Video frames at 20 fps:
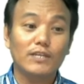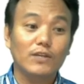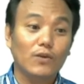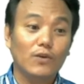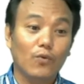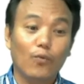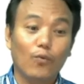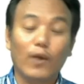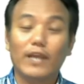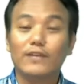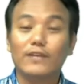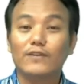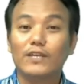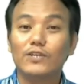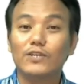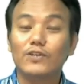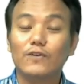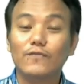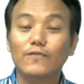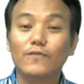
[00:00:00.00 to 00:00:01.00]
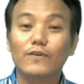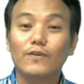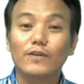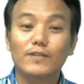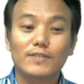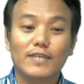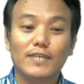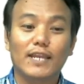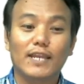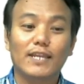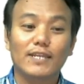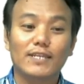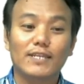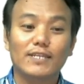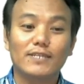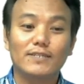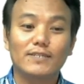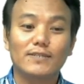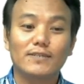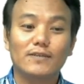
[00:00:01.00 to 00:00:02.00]
wide range of
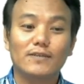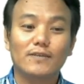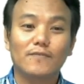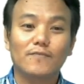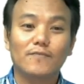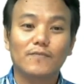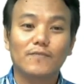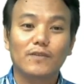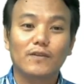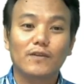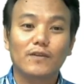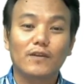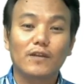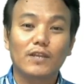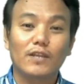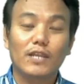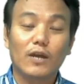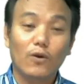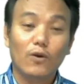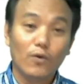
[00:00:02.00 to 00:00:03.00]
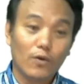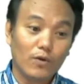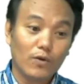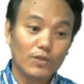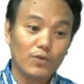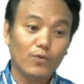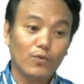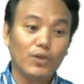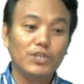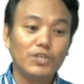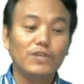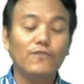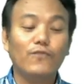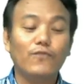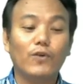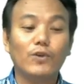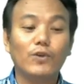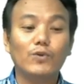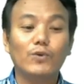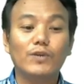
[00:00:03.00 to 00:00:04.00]
salinities. Now the question for
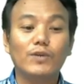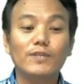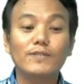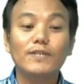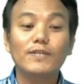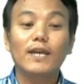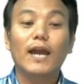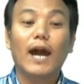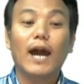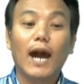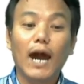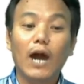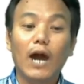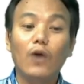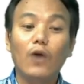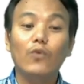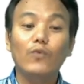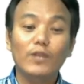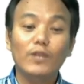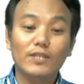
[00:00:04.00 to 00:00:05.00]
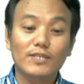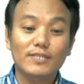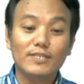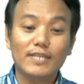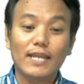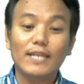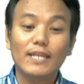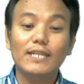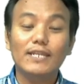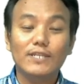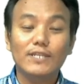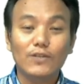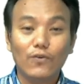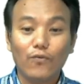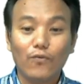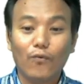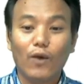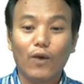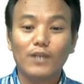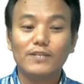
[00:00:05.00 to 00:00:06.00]
you is, how will the salinity of
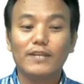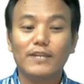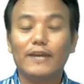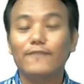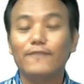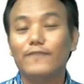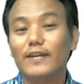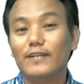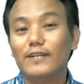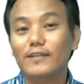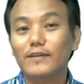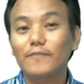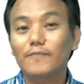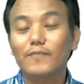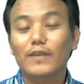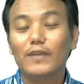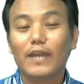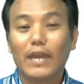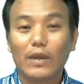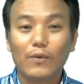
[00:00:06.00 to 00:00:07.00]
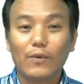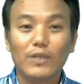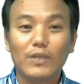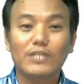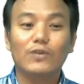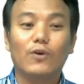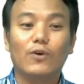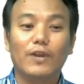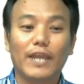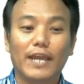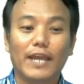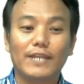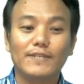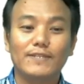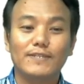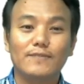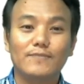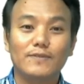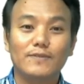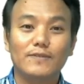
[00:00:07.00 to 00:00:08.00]
water affect the aquatic
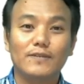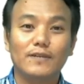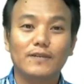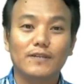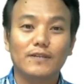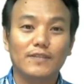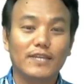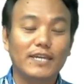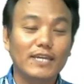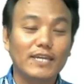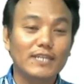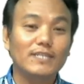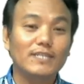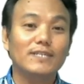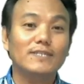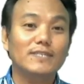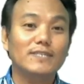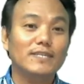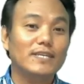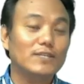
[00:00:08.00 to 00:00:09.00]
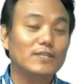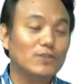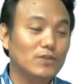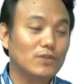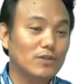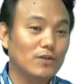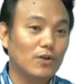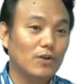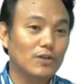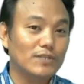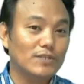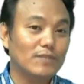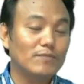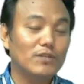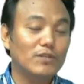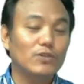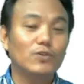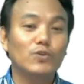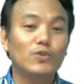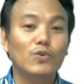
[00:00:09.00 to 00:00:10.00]
organisms? The hint is it has got something
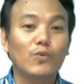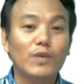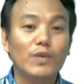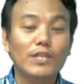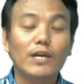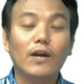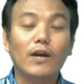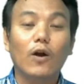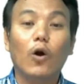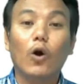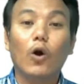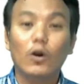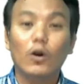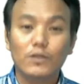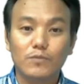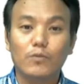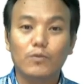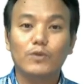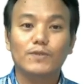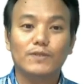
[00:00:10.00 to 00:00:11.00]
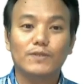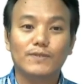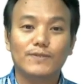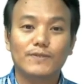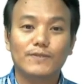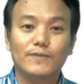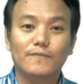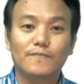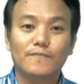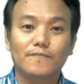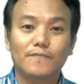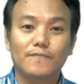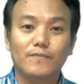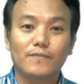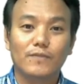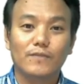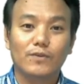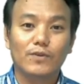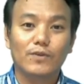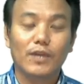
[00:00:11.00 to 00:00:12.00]
to do with osmosis.
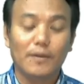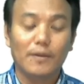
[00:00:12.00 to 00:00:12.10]
Okay.